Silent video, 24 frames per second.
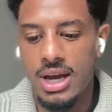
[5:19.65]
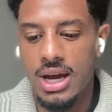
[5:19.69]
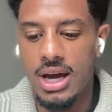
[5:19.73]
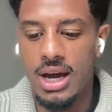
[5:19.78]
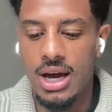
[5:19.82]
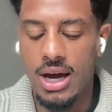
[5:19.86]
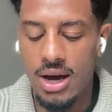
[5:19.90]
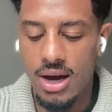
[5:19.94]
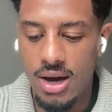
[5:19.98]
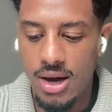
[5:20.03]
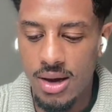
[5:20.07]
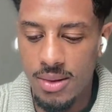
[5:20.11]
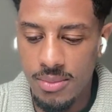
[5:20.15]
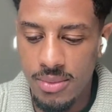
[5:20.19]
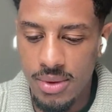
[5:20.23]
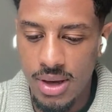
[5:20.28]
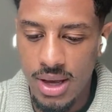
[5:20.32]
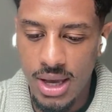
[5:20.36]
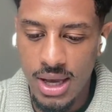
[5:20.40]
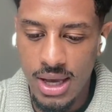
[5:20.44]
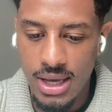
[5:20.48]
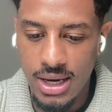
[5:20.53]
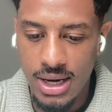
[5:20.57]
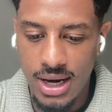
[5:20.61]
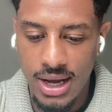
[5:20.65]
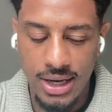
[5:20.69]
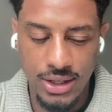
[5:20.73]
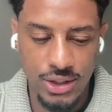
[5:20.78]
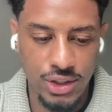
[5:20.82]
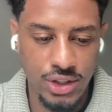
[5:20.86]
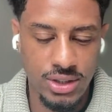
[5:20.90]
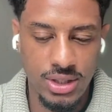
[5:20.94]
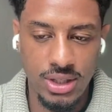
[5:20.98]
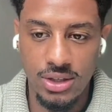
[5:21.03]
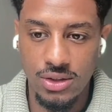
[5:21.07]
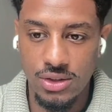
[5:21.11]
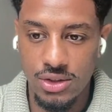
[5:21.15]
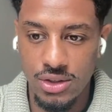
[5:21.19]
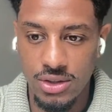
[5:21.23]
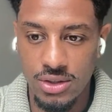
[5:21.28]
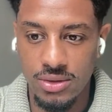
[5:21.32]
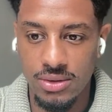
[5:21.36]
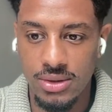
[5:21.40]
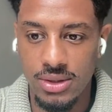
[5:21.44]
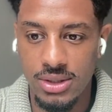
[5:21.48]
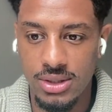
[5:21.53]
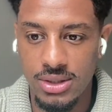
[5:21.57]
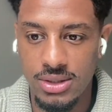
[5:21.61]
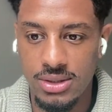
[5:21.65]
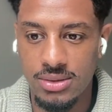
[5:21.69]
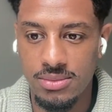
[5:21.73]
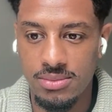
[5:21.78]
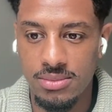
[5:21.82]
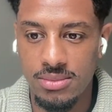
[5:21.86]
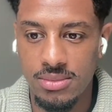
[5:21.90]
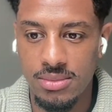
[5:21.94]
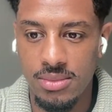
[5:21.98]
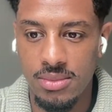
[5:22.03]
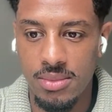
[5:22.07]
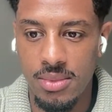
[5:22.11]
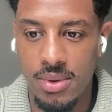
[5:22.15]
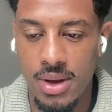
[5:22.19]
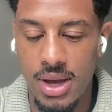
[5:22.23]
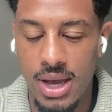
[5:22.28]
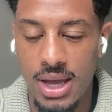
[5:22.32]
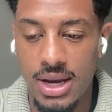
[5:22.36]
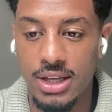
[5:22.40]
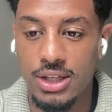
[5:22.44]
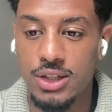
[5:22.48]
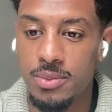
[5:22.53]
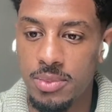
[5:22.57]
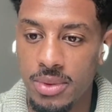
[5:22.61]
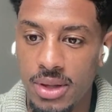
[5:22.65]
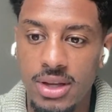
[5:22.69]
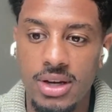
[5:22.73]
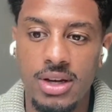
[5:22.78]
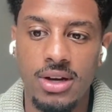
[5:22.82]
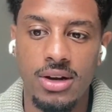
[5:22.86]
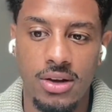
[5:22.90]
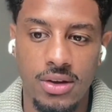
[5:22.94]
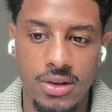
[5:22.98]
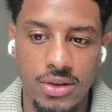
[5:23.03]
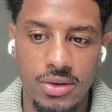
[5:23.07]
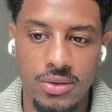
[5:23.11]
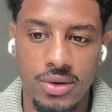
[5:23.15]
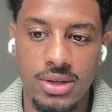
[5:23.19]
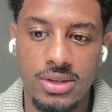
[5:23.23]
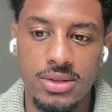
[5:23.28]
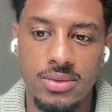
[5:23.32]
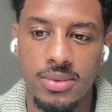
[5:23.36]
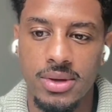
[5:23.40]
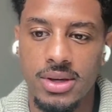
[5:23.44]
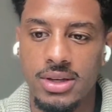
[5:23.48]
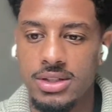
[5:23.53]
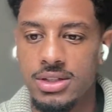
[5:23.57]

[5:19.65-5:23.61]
And I actually think you should do this and explain it on your resume.